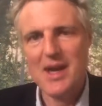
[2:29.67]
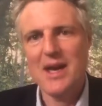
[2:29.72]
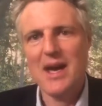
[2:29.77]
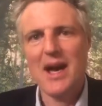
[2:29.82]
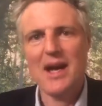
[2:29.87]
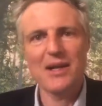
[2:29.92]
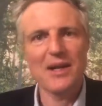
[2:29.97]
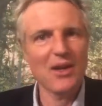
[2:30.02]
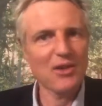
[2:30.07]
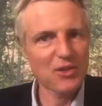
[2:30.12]

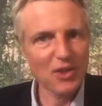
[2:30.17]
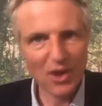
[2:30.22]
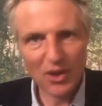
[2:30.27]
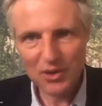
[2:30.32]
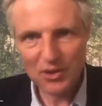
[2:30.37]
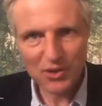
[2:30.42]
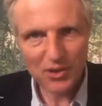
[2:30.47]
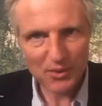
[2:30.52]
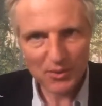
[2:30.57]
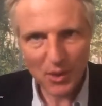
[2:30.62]
And as
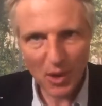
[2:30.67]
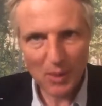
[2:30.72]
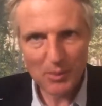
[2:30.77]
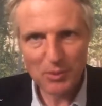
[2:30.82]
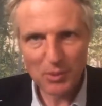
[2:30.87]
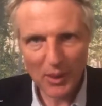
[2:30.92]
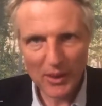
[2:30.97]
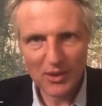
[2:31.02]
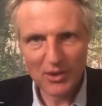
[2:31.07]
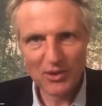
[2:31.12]
hosts of
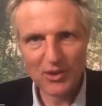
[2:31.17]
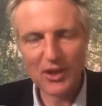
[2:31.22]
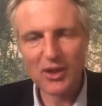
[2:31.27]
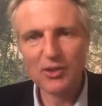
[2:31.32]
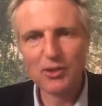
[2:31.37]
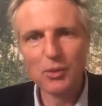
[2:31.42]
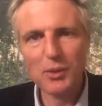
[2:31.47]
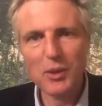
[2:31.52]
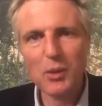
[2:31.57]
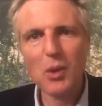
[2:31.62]

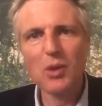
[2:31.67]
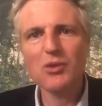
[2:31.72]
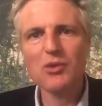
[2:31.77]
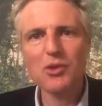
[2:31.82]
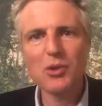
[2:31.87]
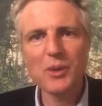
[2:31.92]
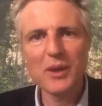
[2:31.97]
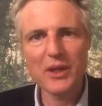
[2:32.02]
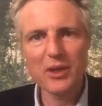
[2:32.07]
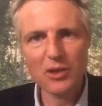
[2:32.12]
COP26, we want
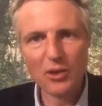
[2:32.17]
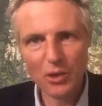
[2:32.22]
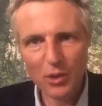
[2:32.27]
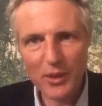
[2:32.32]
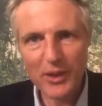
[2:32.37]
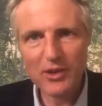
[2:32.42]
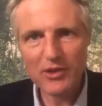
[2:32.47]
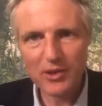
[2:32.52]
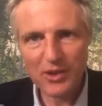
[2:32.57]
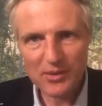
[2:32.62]
to
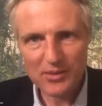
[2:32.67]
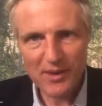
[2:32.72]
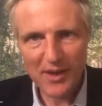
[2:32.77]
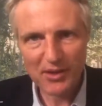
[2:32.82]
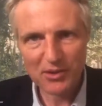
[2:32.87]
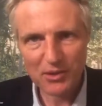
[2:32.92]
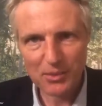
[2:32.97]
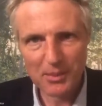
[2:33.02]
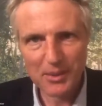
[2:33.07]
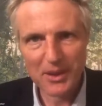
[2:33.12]
increase
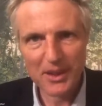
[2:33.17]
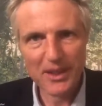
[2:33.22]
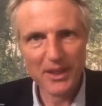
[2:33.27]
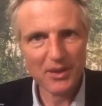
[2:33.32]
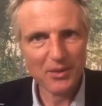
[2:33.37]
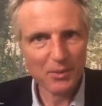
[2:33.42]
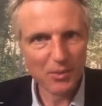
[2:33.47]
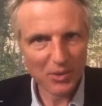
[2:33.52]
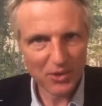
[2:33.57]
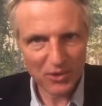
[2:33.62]
investment
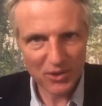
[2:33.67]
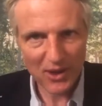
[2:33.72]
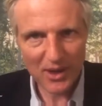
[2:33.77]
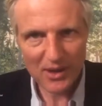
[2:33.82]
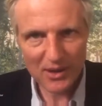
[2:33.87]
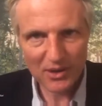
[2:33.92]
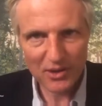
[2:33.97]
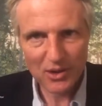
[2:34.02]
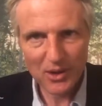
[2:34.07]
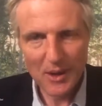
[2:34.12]
in
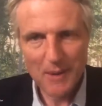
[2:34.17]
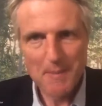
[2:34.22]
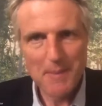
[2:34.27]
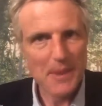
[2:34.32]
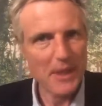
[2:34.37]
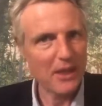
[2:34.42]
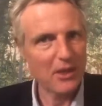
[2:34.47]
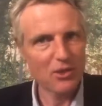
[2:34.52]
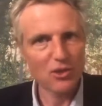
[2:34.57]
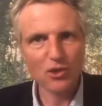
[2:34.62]
research,
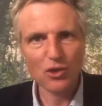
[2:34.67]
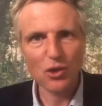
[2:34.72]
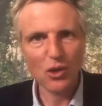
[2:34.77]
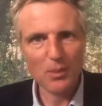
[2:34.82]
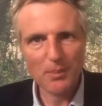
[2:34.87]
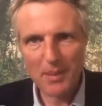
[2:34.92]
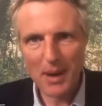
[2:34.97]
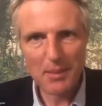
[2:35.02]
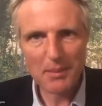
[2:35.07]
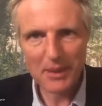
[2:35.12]
ensure
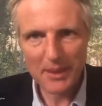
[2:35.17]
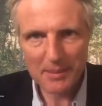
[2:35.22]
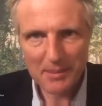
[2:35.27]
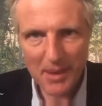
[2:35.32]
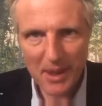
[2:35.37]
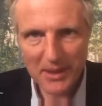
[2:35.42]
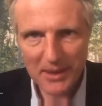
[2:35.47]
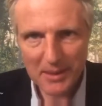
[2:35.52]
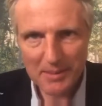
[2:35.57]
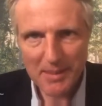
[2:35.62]
public
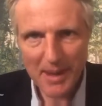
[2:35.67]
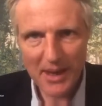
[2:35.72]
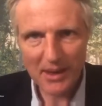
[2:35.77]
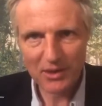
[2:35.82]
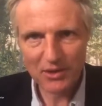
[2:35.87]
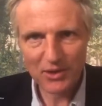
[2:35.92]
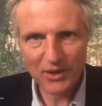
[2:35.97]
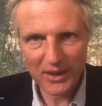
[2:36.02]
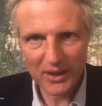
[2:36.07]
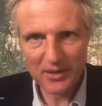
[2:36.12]
money
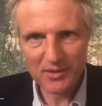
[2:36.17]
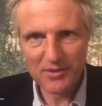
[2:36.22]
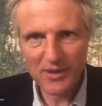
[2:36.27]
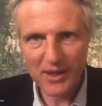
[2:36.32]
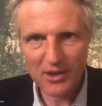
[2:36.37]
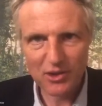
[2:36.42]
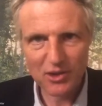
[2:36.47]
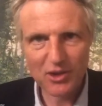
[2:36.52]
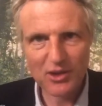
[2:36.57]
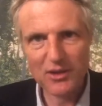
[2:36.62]
backs
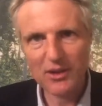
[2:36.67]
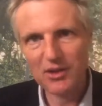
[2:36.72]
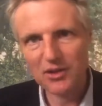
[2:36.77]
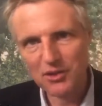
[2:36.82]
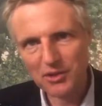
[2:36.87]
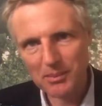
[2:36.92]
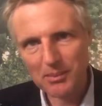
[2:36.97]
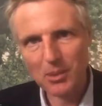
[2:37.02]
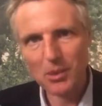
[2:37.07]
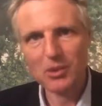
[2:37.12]
innovation that
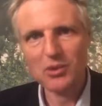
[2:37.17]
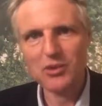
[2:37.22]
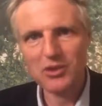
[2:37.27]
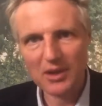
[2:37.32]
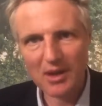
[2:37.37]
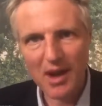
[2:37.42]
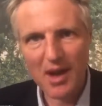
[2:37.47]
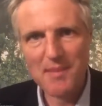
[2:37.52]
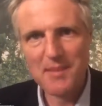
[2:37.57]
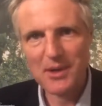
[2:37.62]
supports
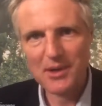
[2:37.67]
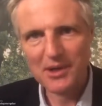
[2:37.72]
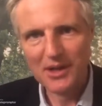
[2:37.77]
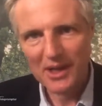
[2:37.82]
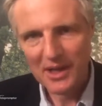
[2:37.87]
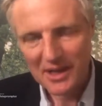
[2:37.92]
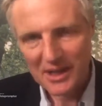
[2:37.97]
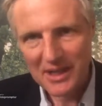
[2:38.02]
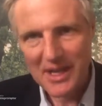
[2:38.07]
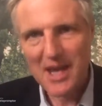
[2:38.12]
climate,
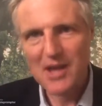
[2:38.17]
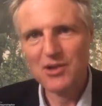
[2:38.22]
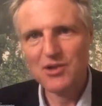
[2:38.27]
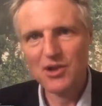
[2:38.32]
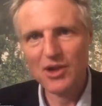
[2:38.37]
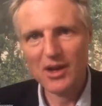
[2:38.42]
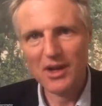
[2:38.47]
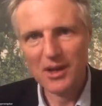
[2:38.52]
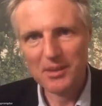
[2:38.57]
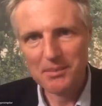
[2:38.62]

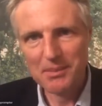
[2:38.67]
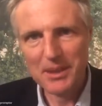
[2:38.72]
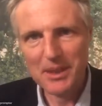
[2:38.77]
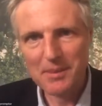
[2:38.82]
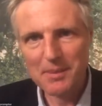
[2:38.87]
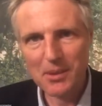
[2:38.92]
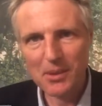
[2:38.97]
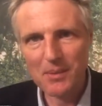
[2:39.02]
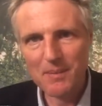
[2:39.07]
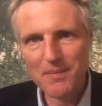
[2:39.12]
nature and
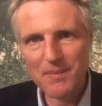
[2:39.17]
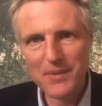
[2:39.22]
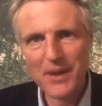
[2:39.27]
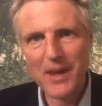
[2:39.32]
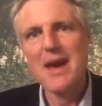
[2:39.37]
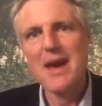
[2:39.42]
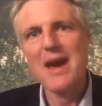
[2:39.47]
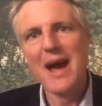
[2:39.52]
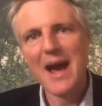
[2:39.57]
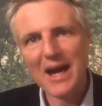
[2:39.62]
people,
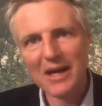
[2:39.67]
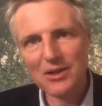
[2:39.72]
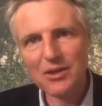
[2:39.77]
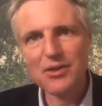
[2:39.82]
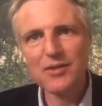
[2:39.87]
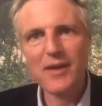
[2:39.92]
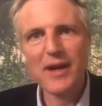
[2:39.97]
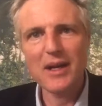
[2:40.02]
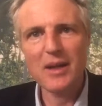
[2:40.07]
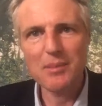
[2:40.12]
and
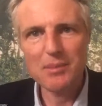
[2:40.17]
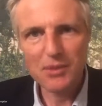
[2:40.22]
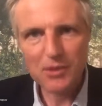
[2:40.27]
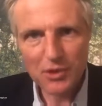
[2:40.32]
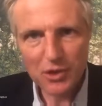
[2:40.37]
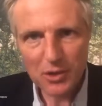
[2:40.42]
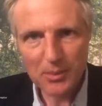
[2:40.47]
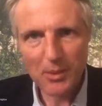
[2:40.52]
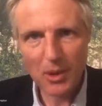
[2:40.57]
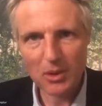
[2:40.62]
develop
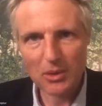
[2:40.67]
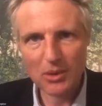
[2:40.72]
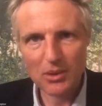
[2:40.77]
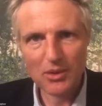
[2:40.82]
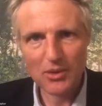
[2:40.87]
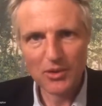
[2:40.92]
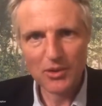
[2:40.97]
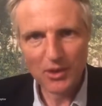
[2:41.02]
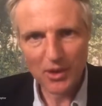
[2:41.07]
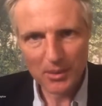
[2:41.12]
new
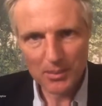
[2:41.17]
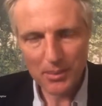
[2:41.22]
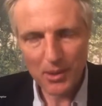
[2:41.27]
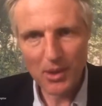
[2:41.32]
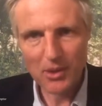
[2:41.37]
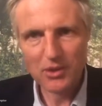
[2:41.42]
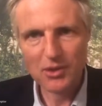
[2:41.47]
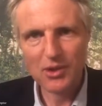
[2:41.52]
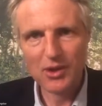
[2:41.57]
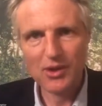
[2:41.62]
models,
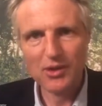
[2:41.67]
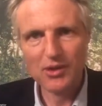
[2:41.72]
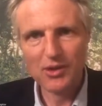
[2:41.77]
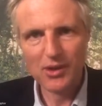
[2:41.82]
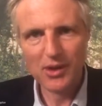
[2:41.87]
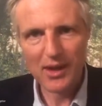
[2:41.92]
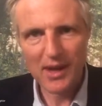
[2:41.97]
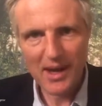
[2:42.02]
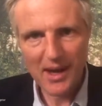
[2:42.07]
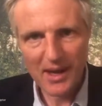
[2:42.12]
approaches
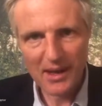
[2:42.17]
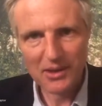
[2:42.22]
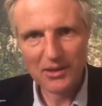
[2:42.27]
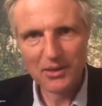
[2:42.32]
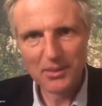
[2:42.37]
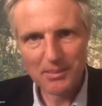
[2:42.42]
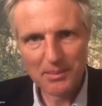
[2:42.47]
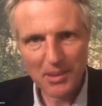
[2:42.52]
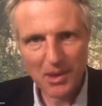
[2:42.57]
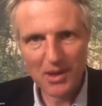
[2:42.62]
and
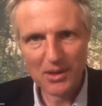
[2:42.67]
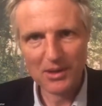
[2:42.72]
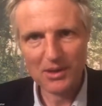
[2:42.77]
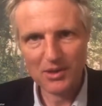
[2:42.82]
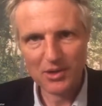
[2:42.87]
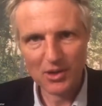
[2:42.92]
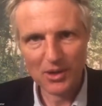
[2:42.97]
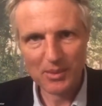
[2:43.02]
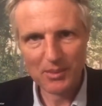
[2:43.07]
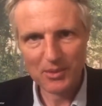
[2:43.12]

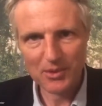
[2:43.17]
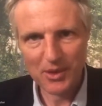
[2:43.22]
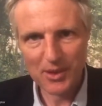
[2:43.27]
partnerships.